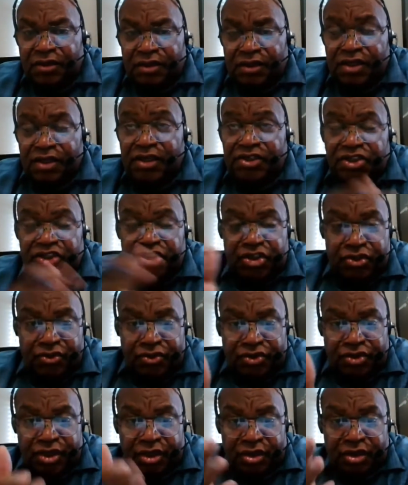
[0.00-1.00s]

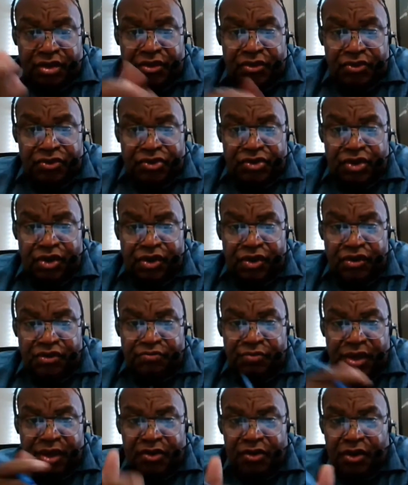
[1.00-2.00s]
issues and concerns,
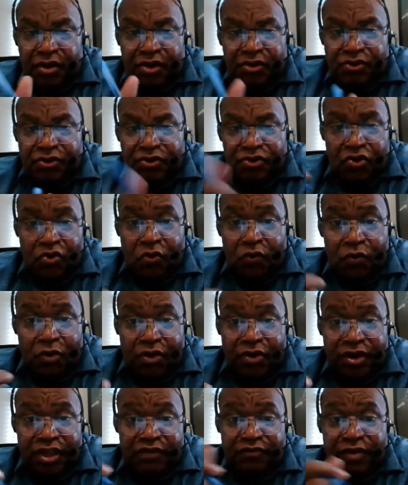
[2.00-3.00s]
because you
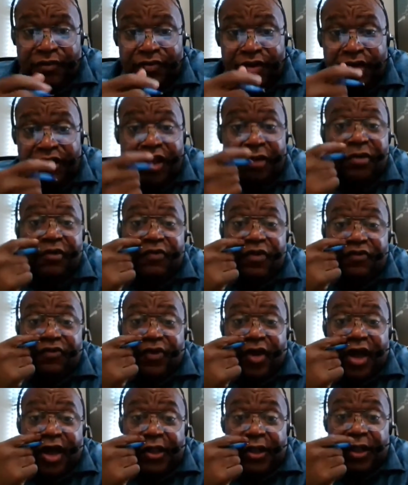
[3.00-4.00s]
won't give up the name of the
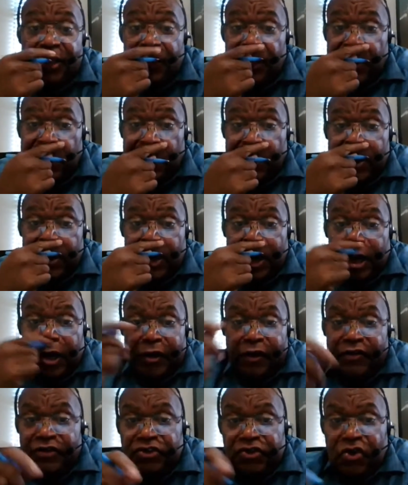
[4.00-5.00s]
father.
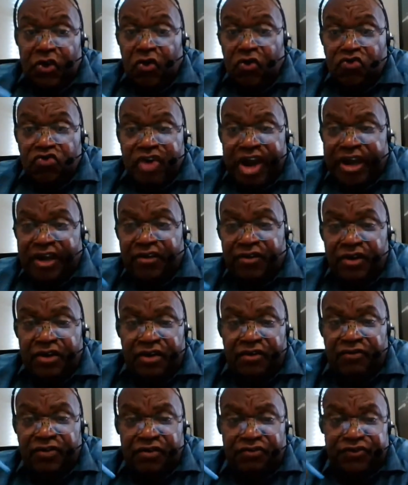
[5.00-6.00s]
There is no record
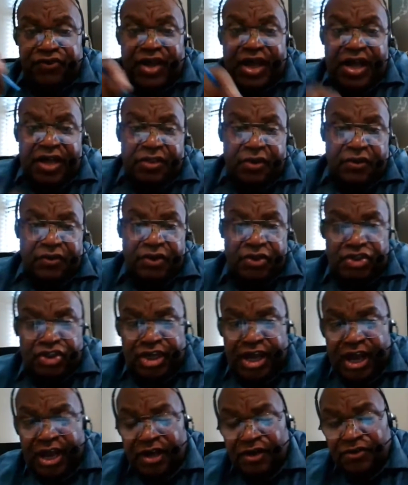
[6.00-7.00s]
of the father on the
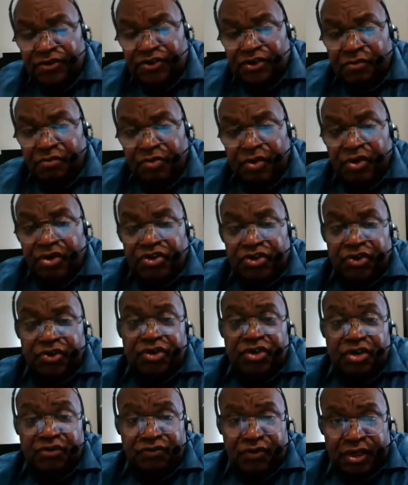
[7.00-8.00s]
child's birth
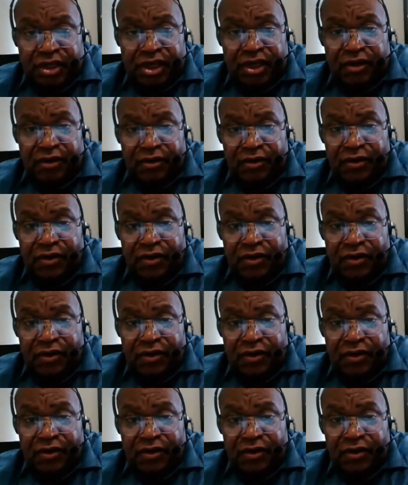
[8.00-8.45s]
certificate.